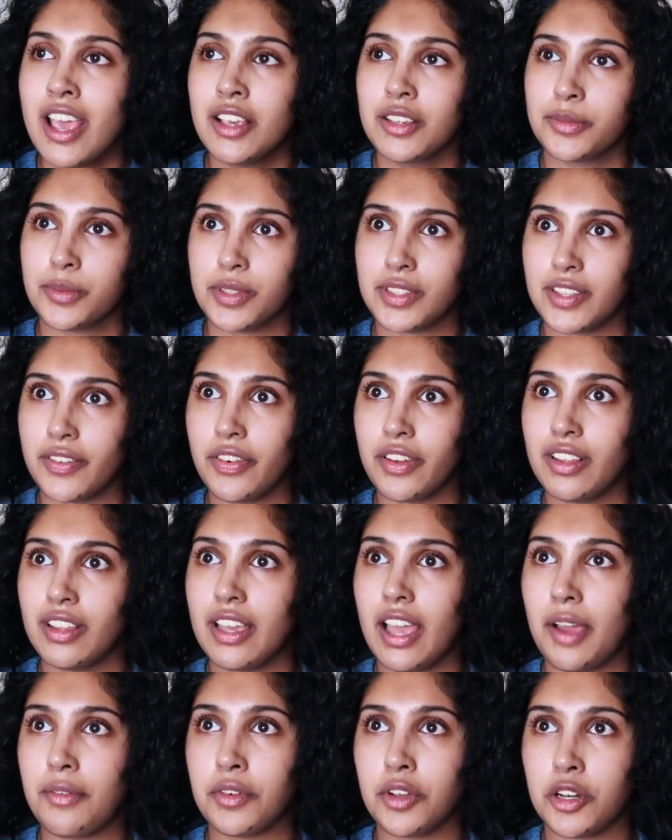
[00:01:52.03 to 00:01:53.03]
Specifically,
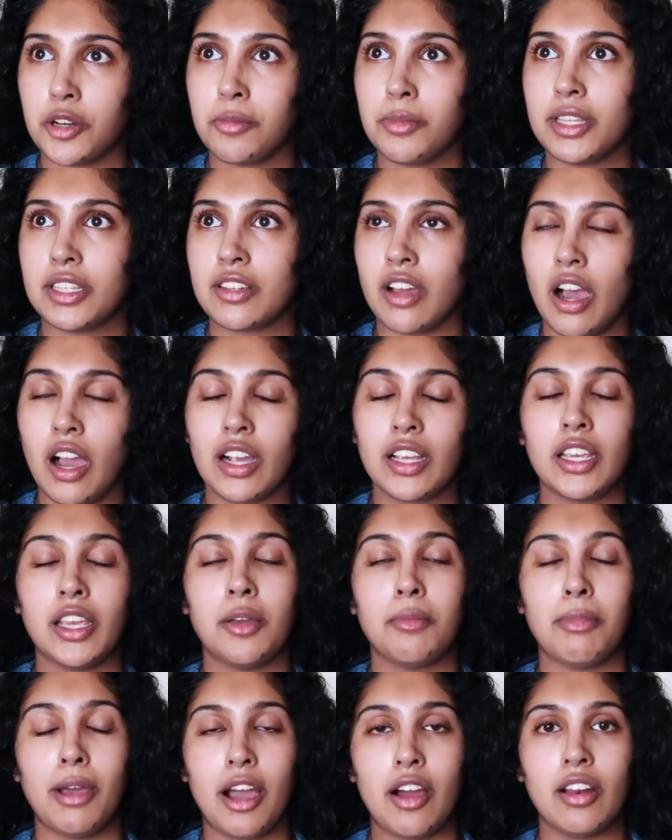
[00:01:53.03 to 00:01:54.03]
I'm going to be talking
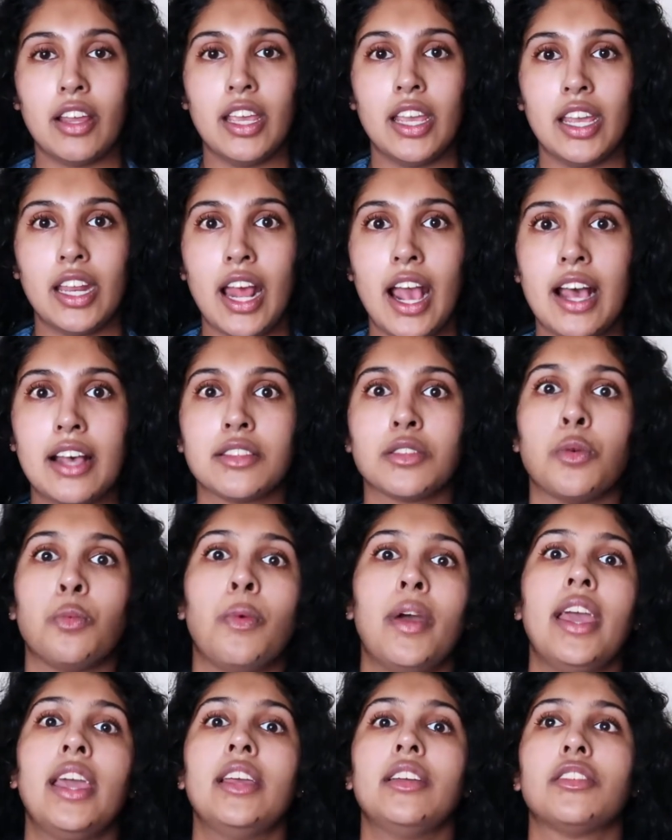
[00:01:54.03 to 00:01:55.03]
about it as a
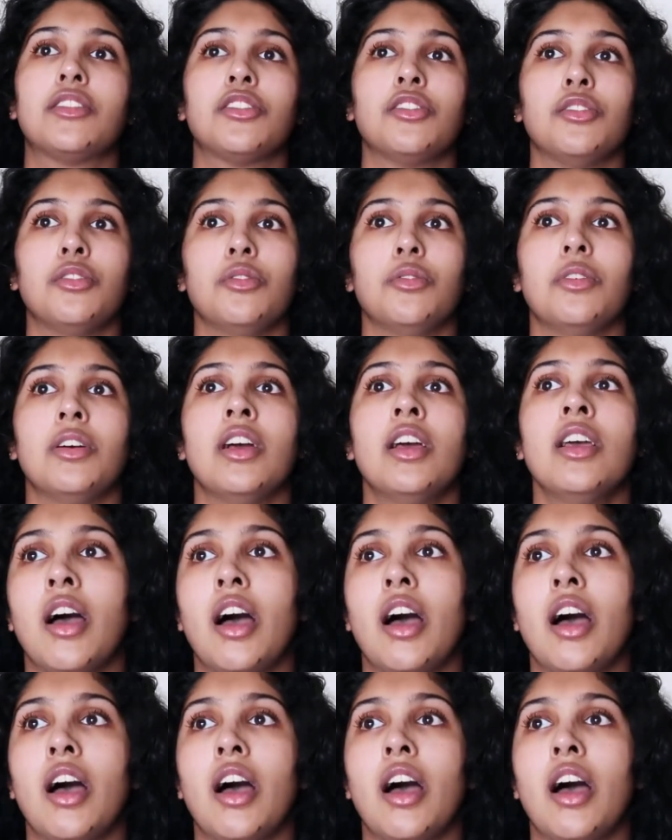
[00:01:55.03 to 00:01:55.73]
way to